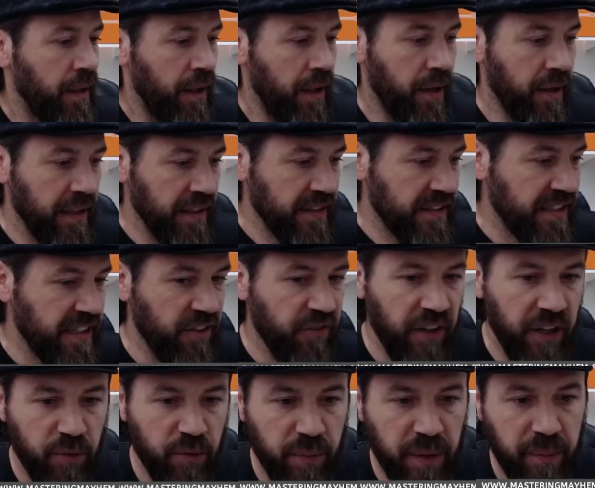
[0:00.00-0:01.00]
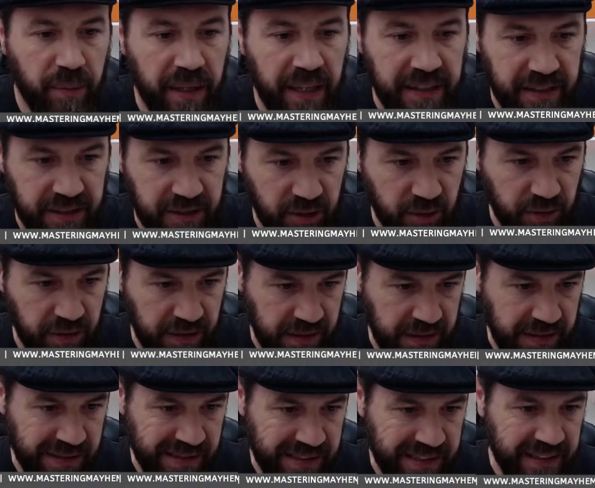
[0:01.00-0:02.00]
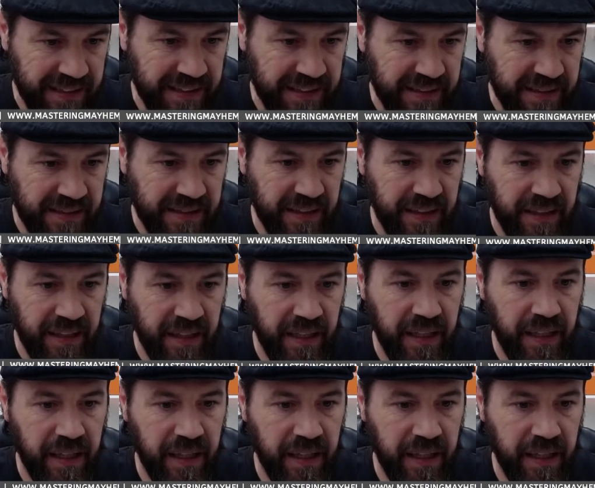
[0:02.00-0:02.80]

All right, let's see if I remember how to do this. Let's get this... Uh,